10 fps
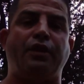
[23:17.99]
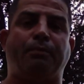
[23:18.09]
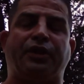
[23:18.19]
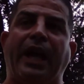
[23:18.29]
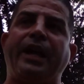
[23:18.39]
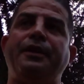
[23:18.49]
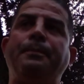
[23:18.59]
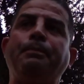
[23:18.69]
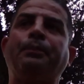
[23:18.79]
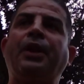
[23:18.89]
But then,
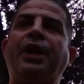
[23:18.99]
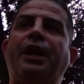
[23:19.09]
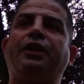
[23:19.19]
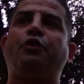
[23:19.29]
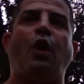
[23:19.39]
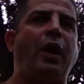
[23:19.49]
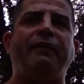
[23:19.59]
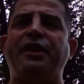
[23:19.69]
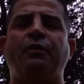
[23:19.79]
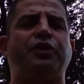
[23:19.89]

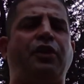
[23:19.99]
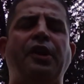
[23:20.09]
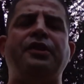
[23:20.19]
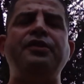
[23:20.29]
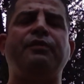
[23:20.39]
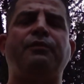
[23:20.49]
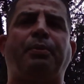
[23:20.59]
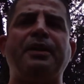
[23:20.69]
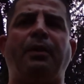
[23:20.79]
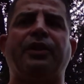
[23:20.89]
everything was good,
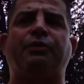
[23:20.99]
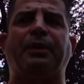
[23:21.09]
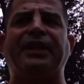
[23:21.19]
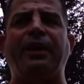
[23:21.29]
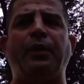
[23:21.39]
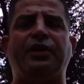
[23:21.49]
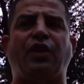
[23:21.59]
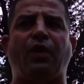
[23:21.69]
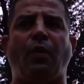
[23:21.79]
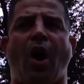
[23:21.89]
pretty much. But then we
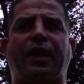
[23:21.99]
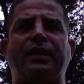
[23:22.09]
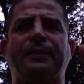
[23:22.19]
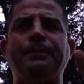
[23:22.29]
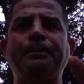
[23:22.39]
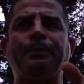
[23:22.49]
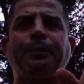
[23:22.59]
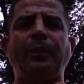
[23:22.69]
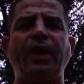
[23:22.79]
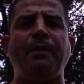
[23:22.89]
started walking,
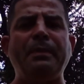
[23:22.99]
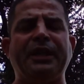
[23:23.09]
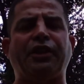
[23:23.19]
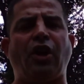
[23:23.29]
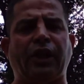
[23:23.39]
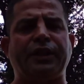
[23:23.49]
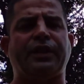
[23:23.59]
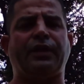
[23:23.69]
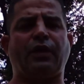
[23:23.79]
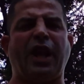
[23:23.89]
me and the Cullen.